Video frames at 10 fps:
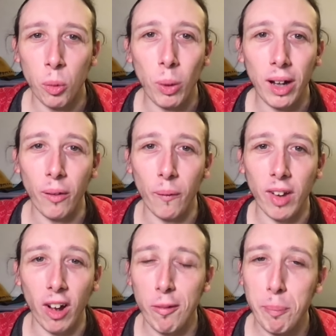Well,
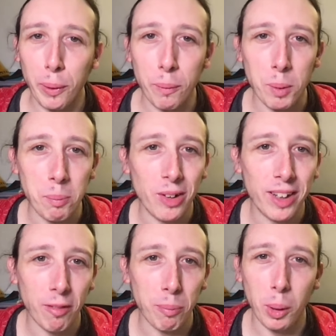I've put up the
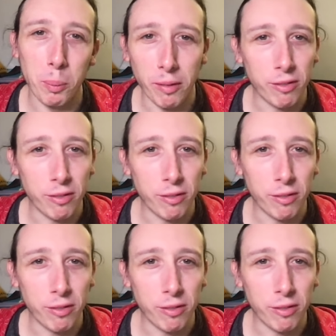money, I've put up the